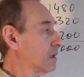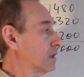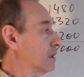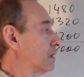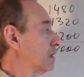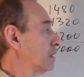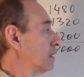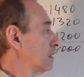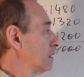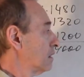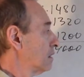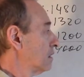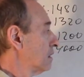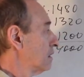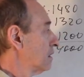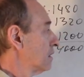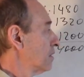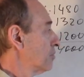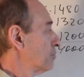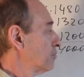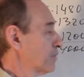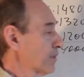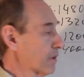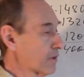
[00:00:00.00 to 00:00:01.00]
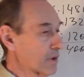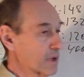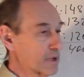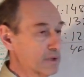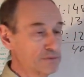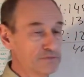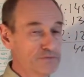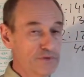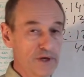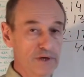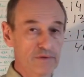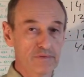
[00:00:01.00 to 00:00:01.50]
uh,
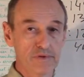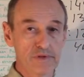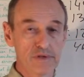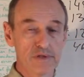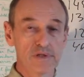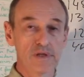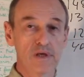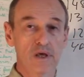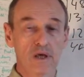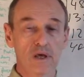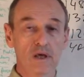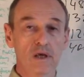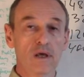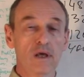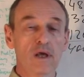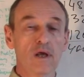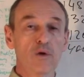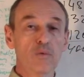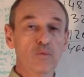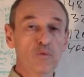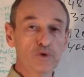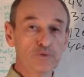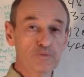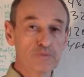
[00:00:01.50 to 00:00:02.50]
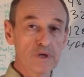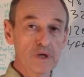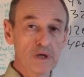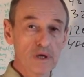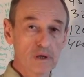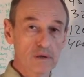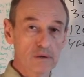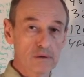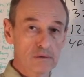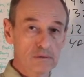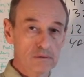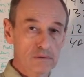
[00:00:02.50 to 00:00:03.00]
empirical frequency would
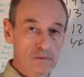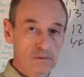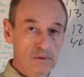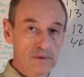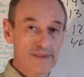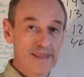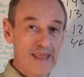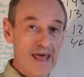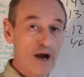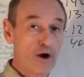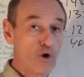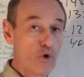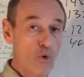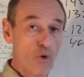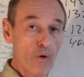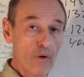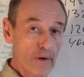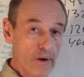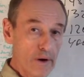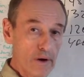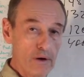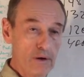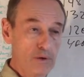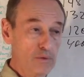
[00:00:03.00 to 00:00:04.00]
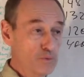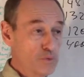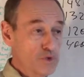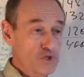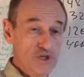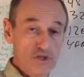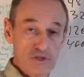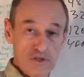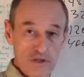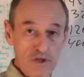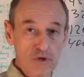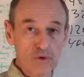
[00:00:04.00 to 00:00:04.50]
be narrower, which
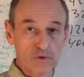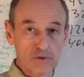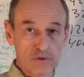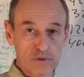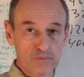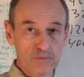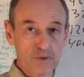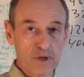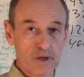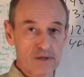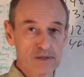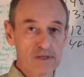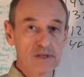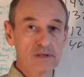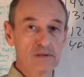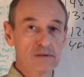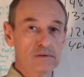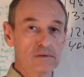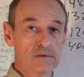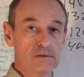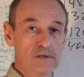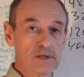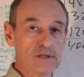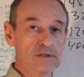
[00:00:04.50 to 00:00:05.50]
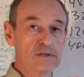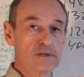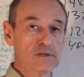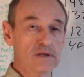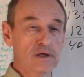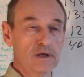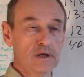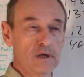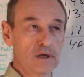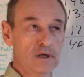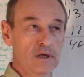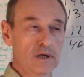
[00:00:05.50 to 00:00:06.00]
is good because it,
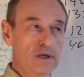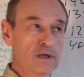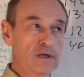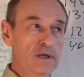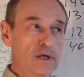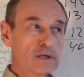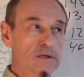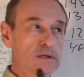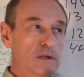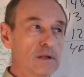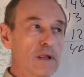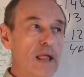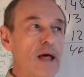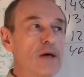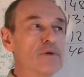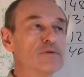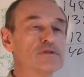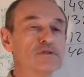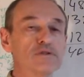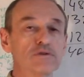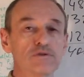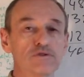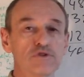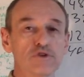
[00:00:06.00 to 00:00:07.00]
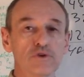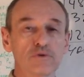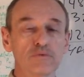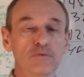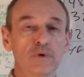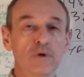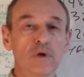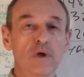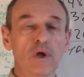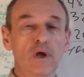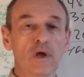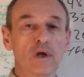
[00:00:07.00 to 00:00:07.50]
it, it allows you
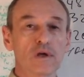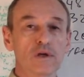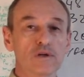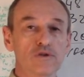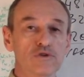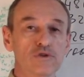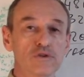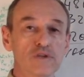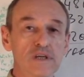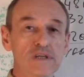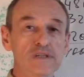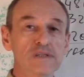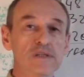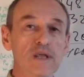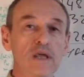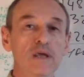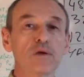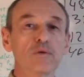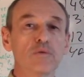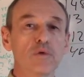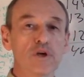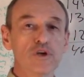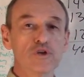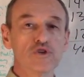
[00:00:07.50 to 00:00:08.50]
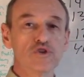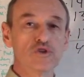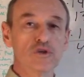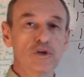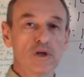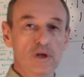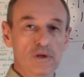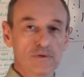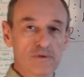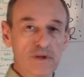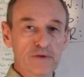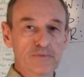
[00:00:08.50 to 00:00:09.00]
to to distinguish
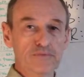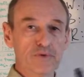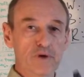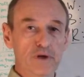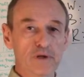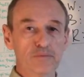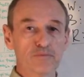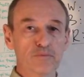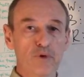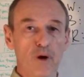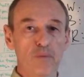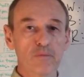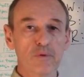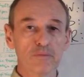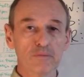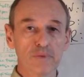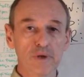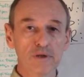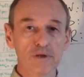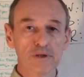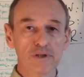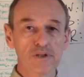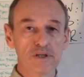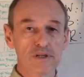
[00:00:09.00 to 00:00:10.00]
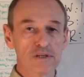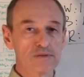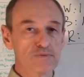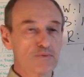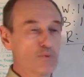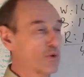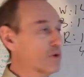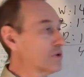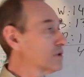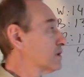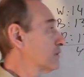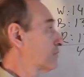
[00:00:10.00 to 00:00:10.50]
different probabilities
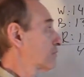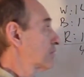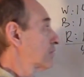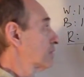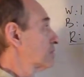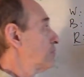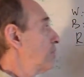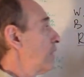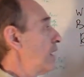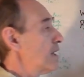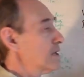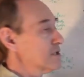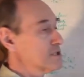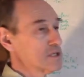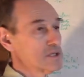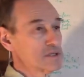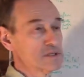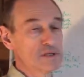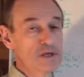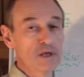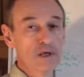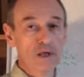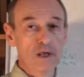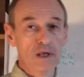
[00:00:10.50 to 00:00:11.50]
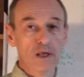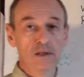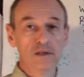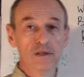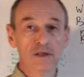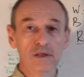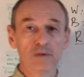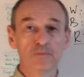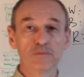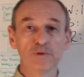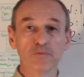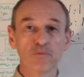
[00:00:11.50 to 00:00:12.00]
for different parties a
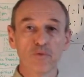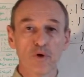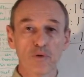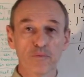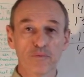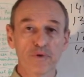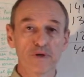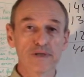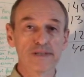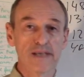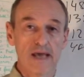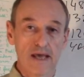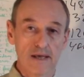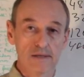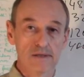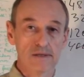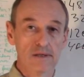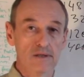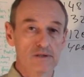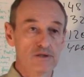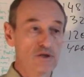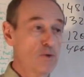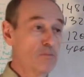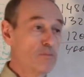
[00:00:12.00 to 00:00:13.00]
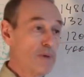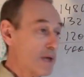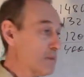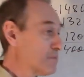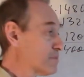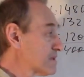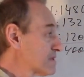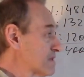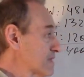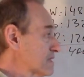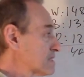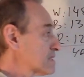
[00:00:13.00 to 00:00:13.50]
little bit more precisely. So
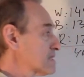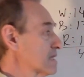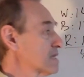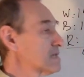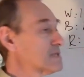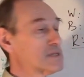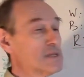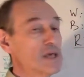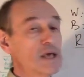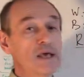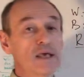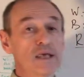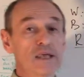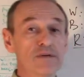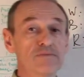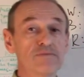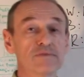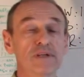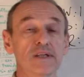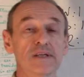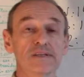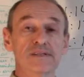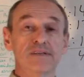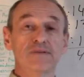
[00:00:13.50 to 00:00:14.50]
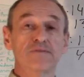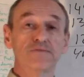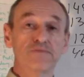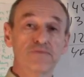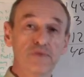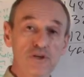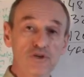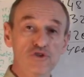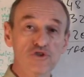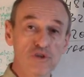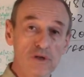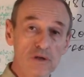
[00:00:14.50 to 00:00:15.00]
maybe this is even
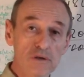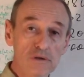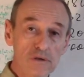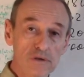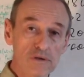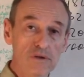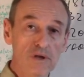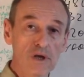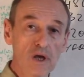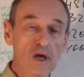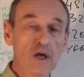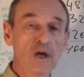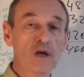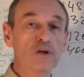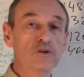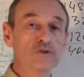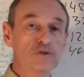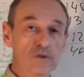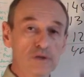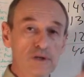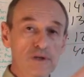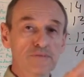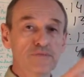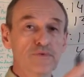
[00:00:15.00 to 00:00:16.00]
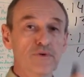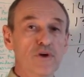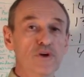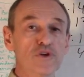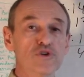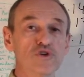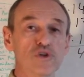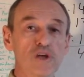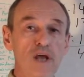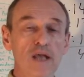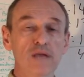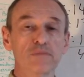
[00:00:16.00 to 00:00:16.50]
sufficient to
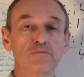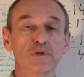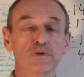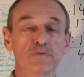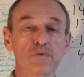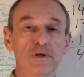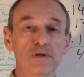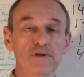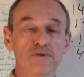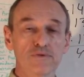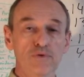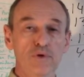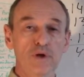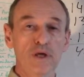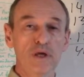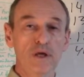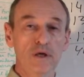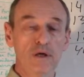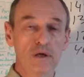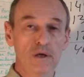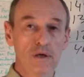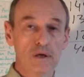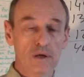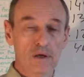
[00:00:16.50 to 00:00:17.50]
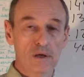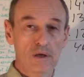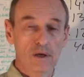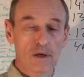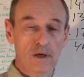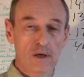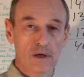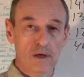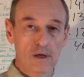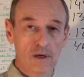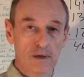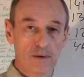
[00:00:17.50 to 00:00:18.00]
differentiate between three
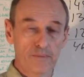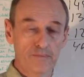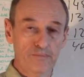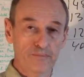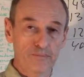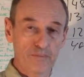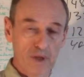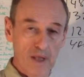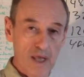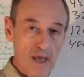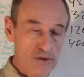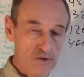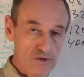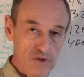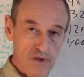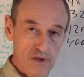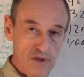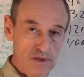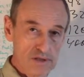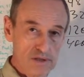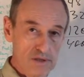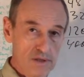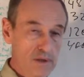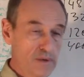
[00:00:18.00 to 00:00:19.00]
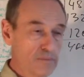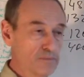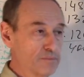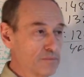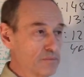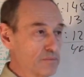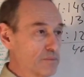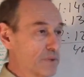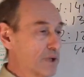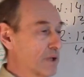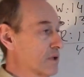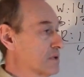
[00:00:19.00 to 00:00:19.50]
um, candidates
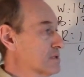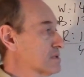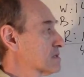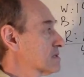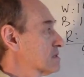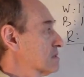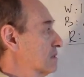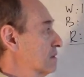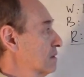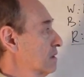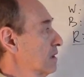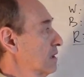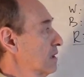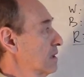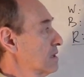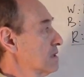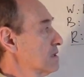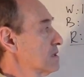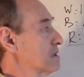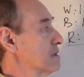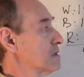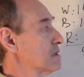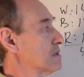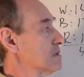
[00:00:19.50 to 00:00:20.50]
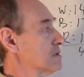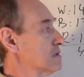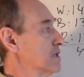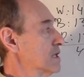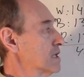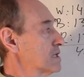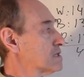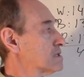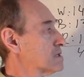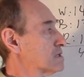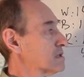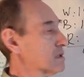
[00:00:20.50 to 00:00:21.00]
because
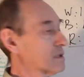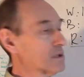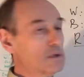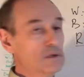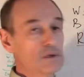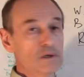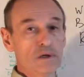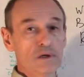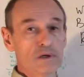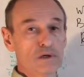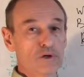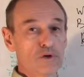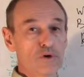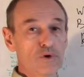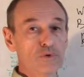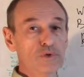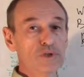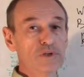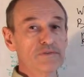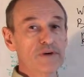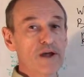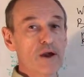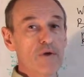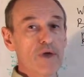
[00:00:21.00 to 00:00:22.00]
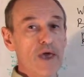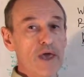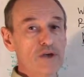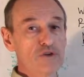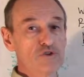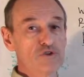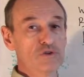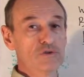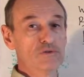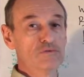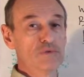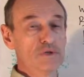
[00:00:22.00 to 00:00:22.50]
this crude
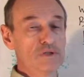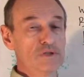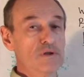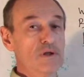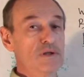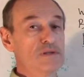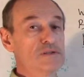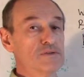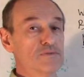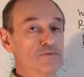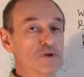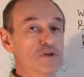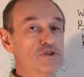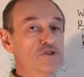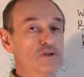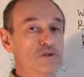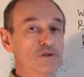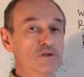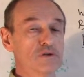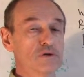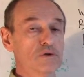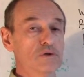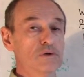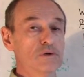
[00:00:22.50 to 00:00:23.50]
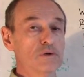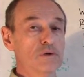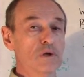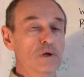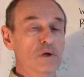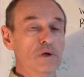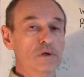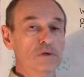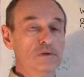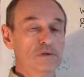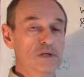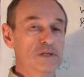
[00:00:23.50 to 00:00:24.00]
variation was not sufficient to
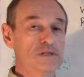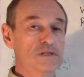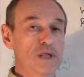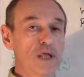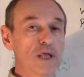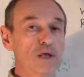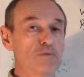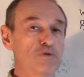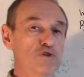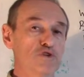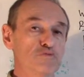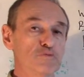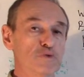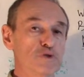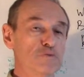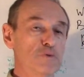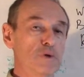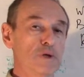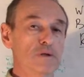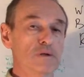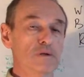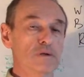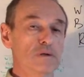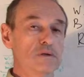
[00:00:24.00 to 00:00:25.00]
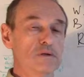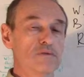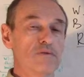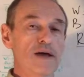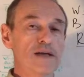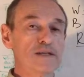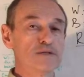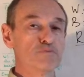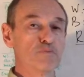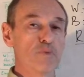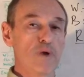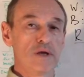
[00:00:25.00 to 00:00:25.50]
distinguish between the
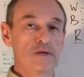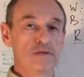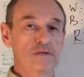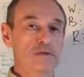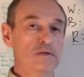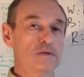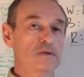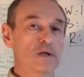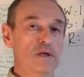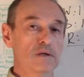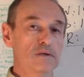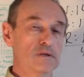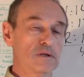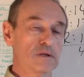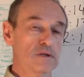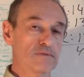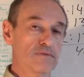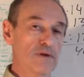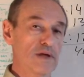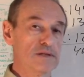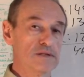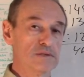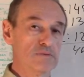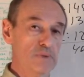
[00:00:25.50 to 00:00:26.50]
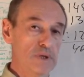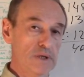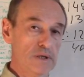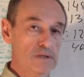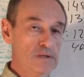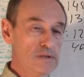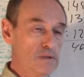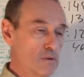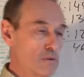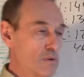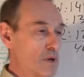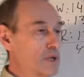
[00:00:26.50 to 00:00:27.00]
vice president and the defense
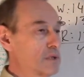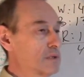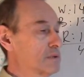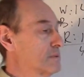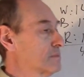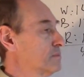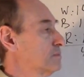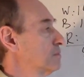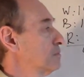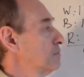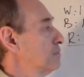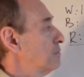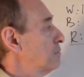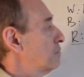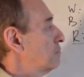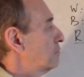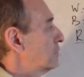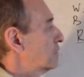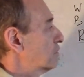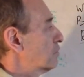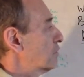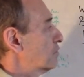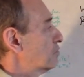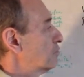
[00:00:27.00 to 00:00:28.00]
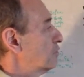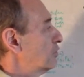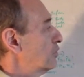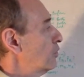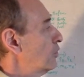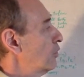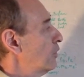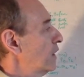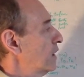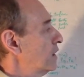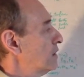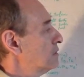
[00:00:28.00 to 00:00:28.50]
minister, right? Between
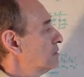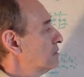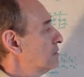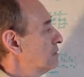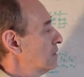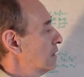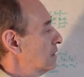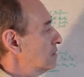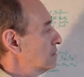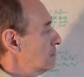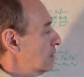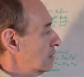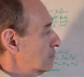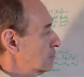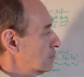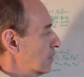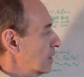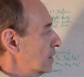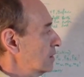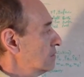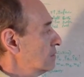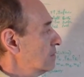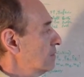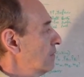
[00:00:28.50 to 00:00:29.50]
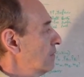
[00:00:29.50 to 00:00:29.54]
blue and, and, and red.